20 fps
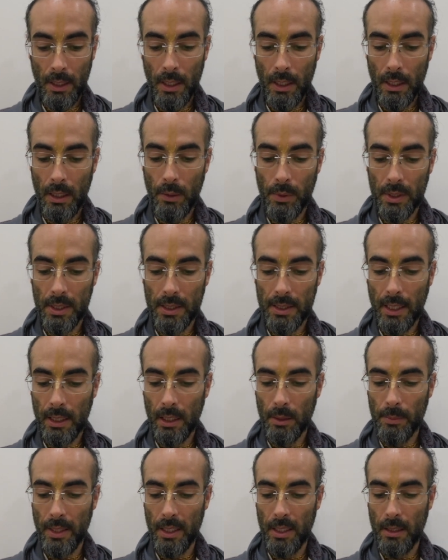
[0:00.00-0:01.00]
He was
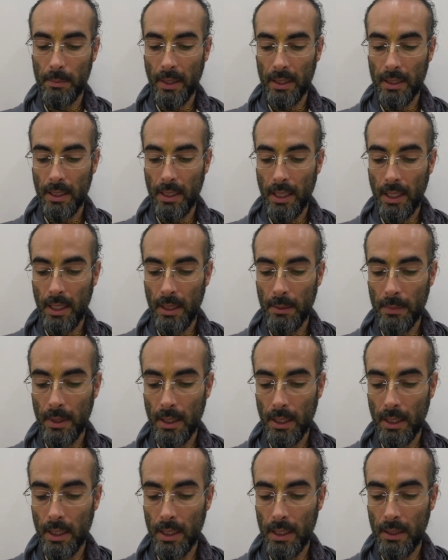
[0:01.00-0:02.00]
celebrated by the name
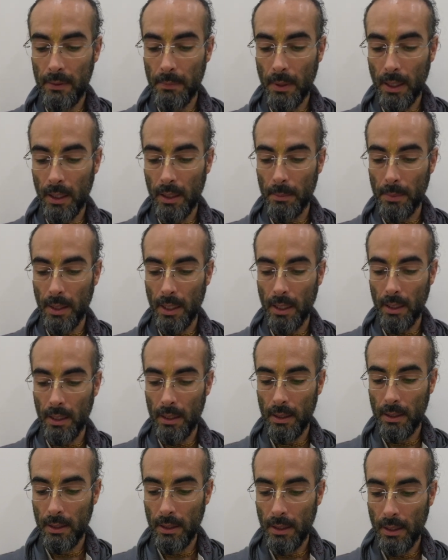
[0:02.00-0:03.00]
Hari Vallabha
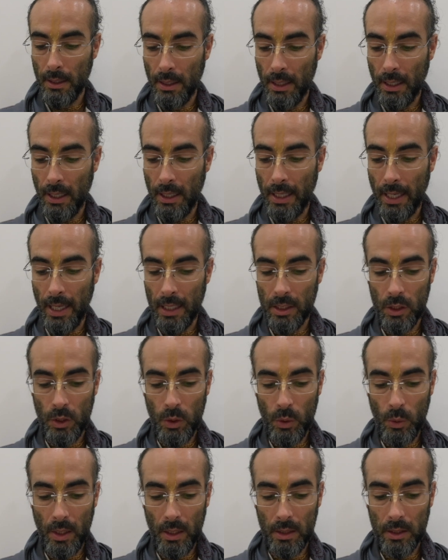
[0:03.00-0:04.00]
and had
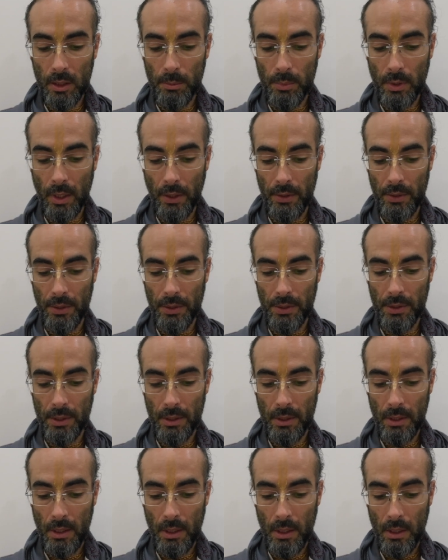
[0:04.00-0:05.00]
2 elder brothers,
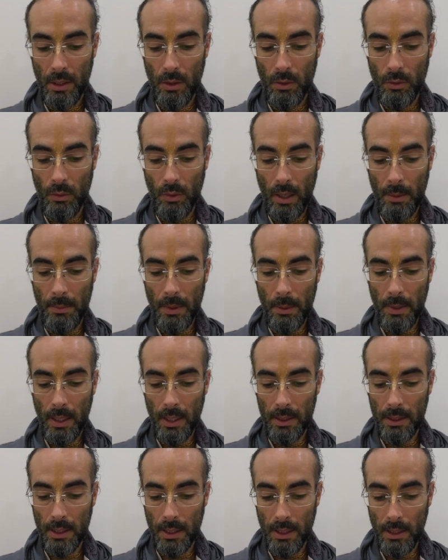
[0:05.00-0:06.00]

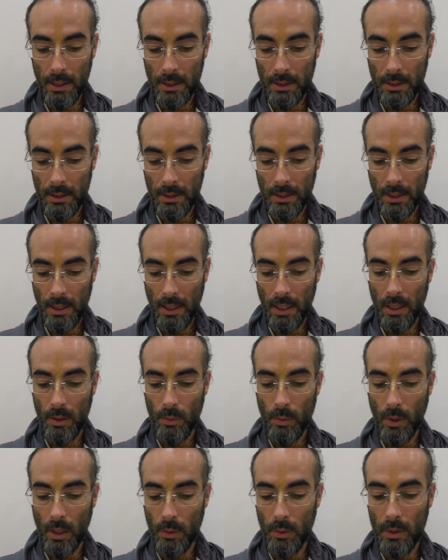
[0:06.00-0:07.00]
Ramabhadra and
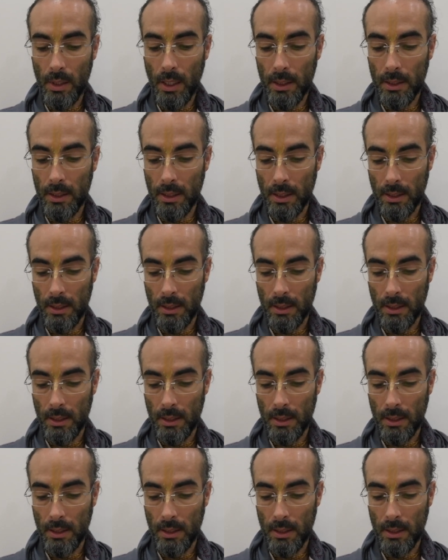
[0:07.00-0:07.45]
Raghunath.